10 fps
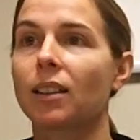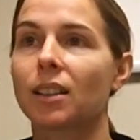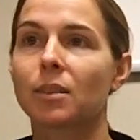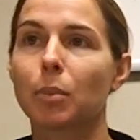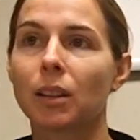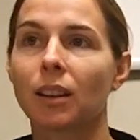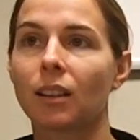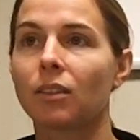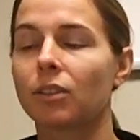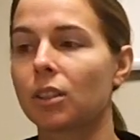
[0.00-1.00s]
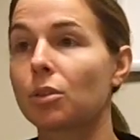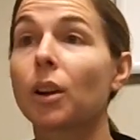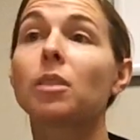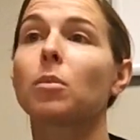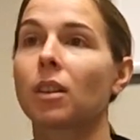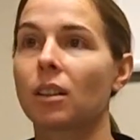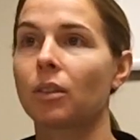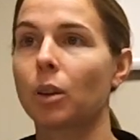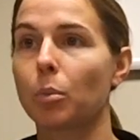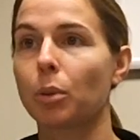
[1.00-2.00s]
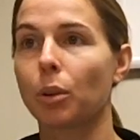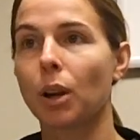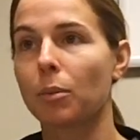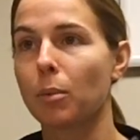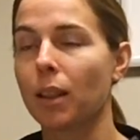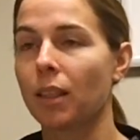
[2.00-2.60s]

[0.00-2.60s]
That's been kind of a trademark of our program the